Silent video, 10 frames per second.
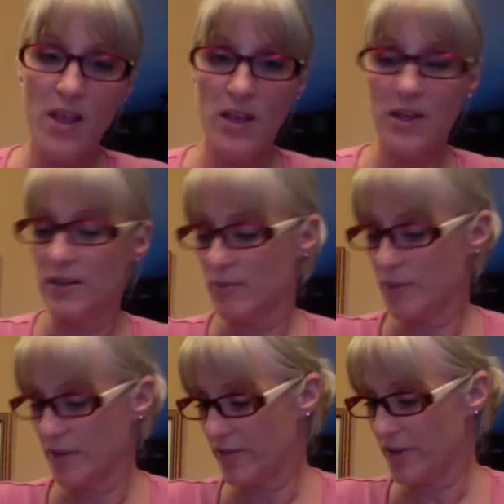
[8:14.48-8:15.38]
Clean
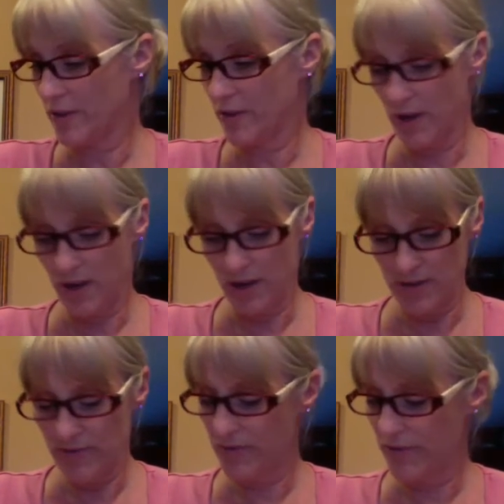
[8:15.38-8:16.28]
my finger
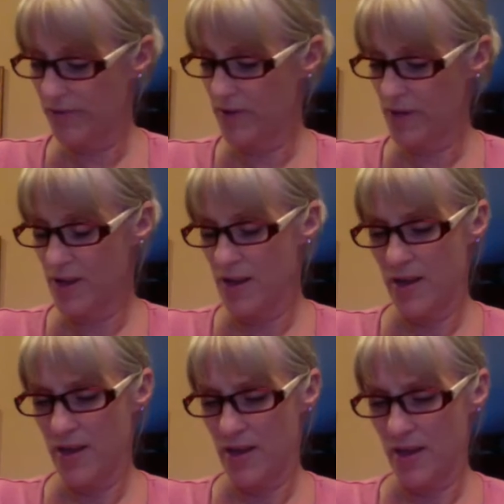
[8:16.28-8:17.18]
off,
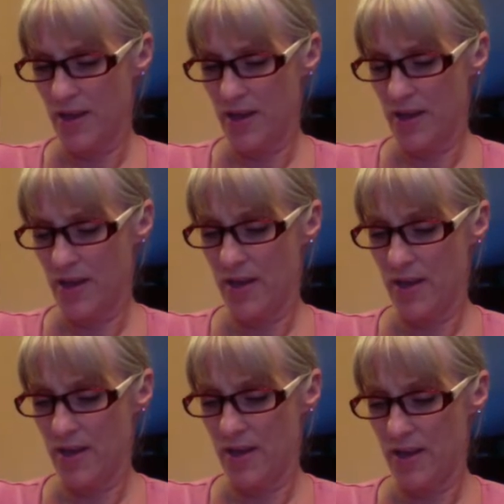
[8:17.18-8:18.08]

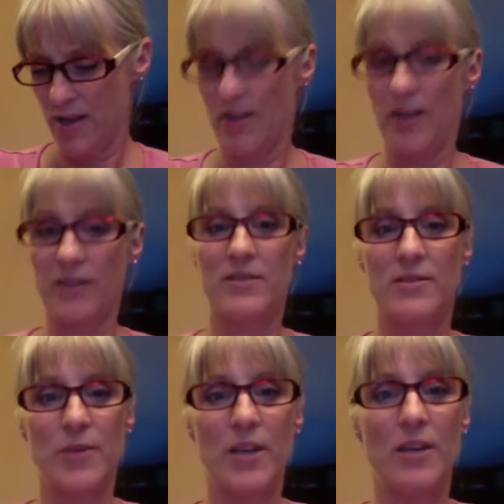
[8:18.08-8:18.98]
and that's the
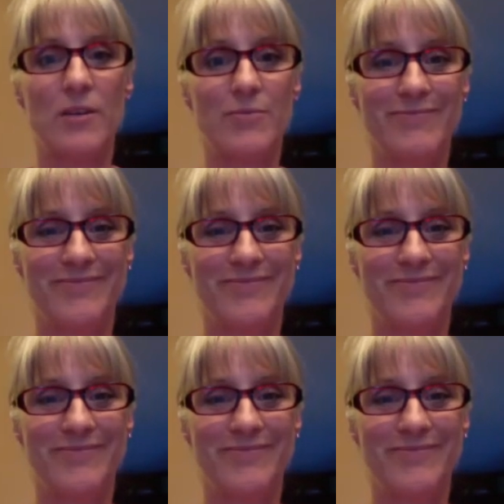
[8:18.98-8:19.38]
medium.